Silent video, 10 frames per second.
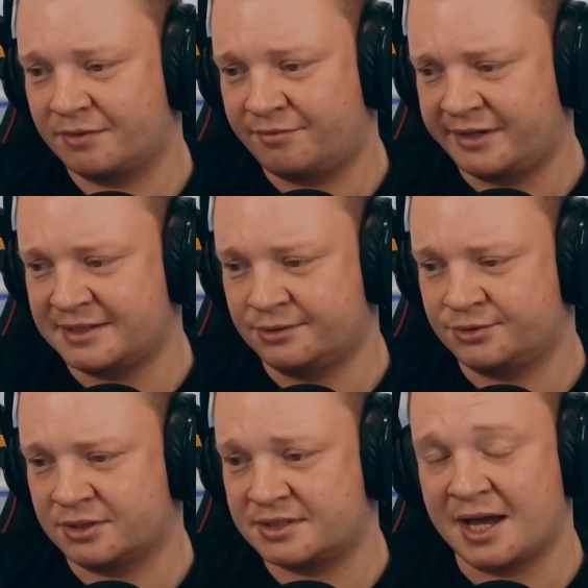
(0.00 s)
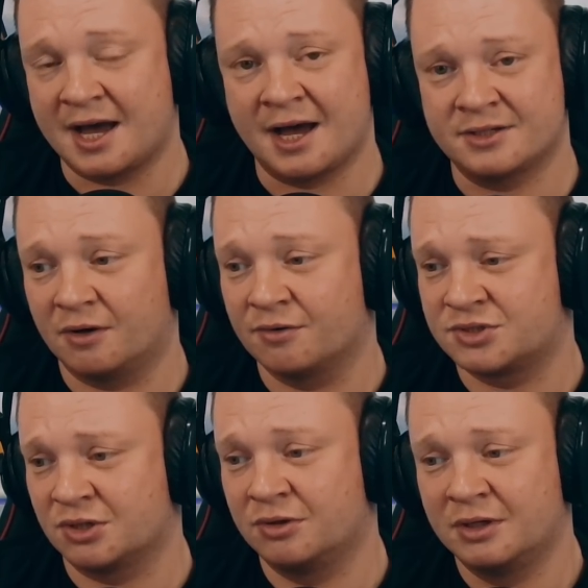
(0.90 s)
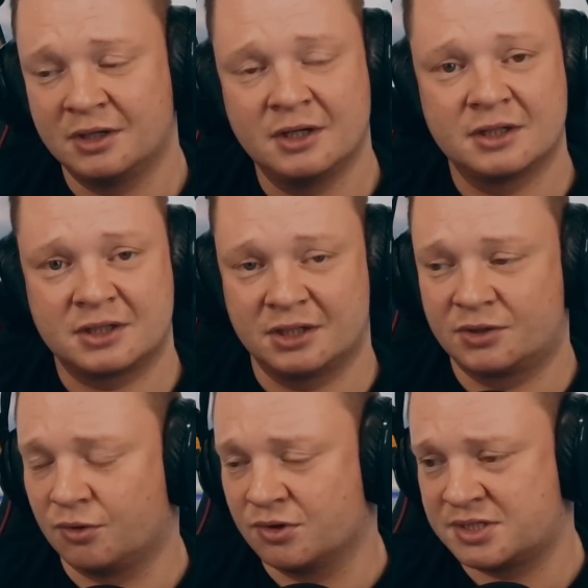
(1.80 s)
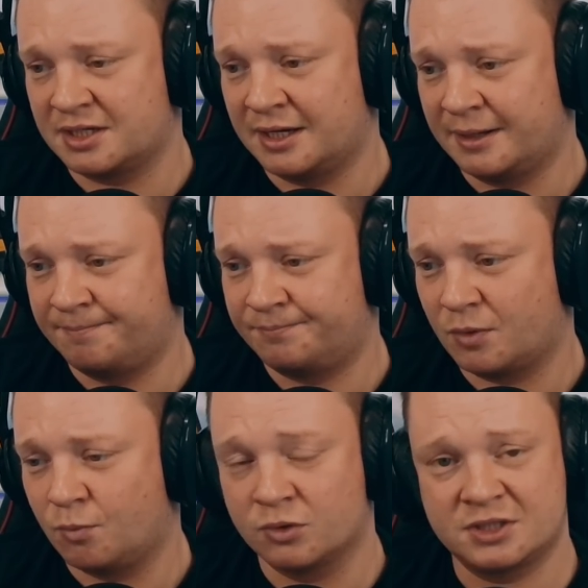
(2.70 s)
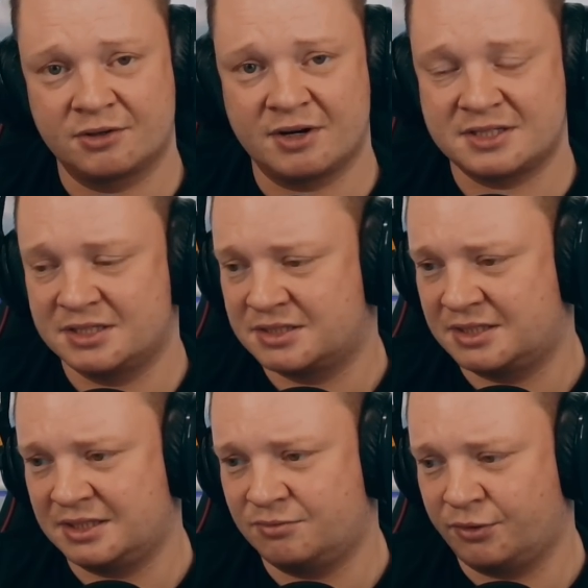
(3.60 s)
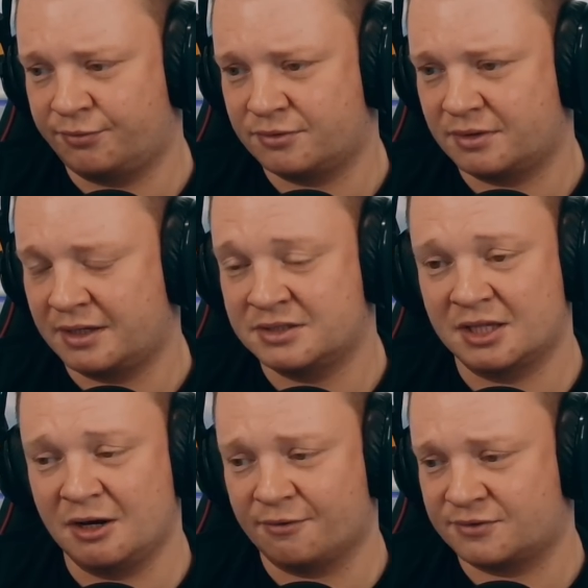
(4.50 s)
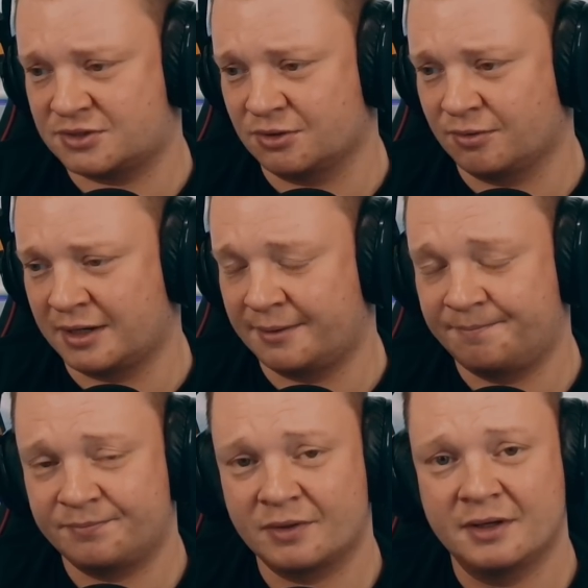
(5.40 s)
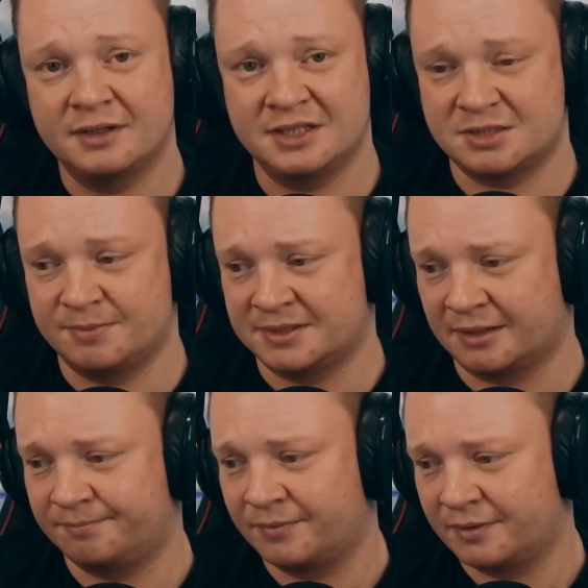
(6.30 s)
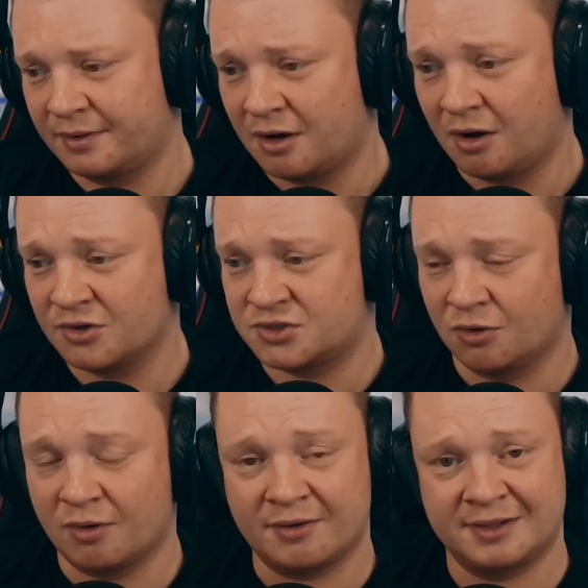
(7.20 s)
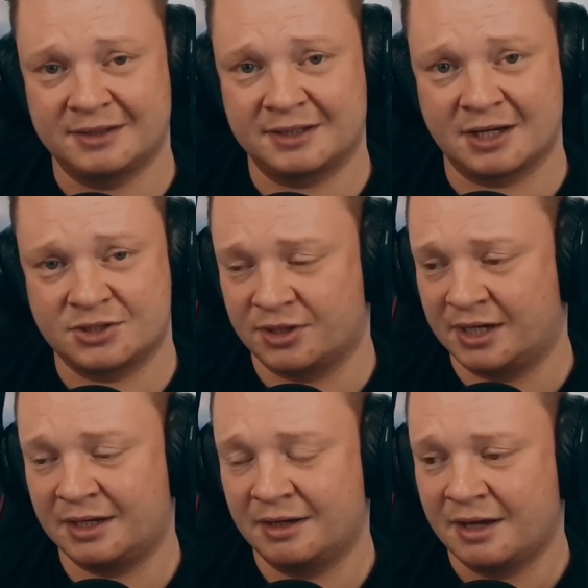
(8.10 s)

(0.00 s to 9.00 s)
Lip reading: Very dangerous, and also can cause water ingress into the roof, into the loft, so needs to be done. Also, I think the guttering